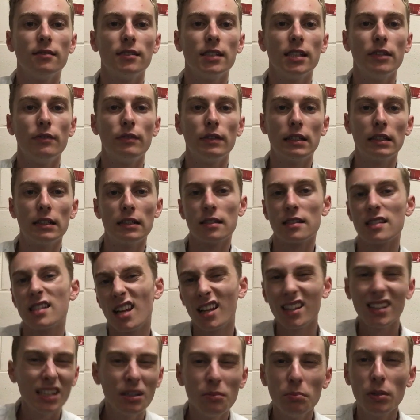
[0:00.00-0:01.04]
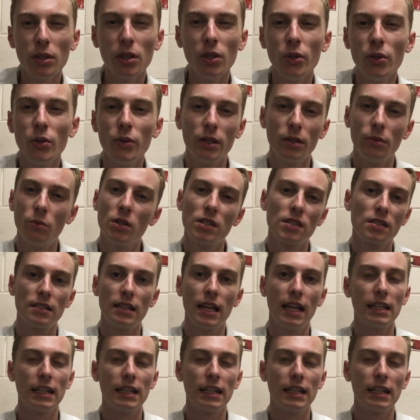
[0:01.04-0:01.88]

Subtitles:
even slightly blue, it wasn't